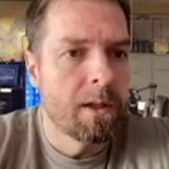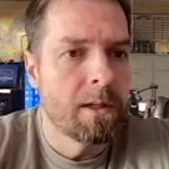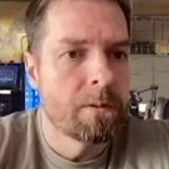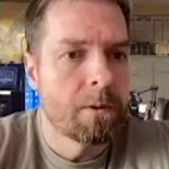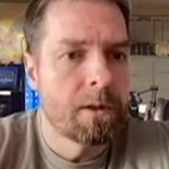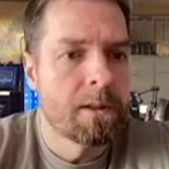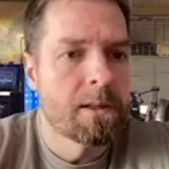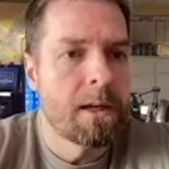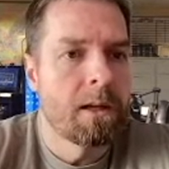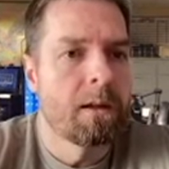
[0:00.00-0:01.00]
is we're going to
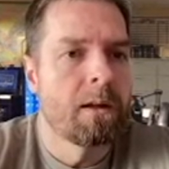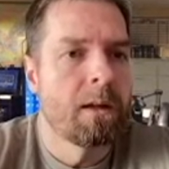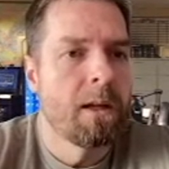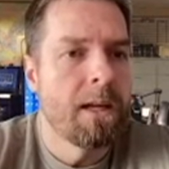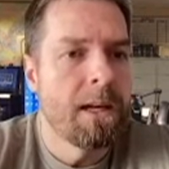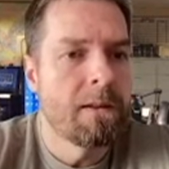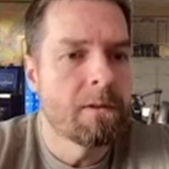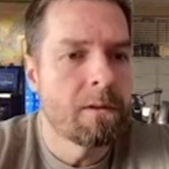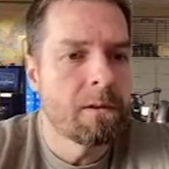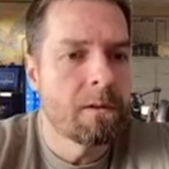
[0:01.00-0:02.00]
say
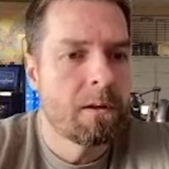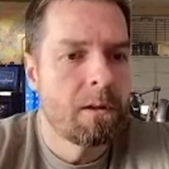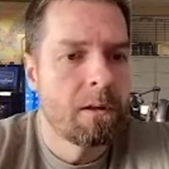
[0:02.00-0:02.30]
insert.